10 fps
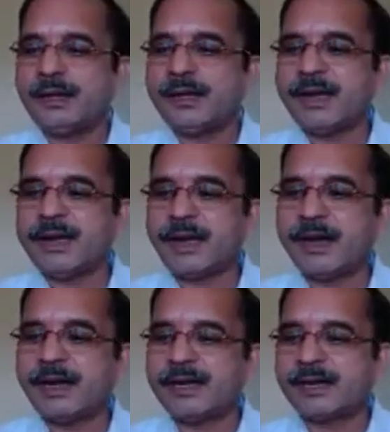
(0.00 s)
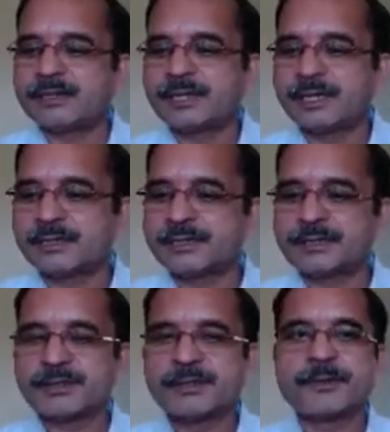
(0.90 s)
So in this topic, we
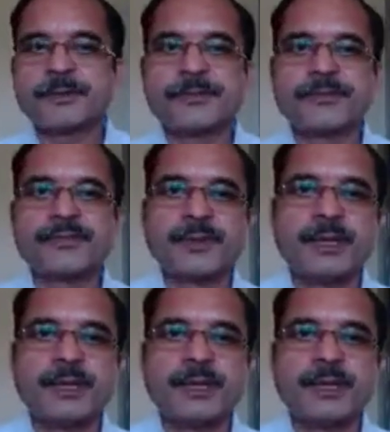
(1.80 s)
will see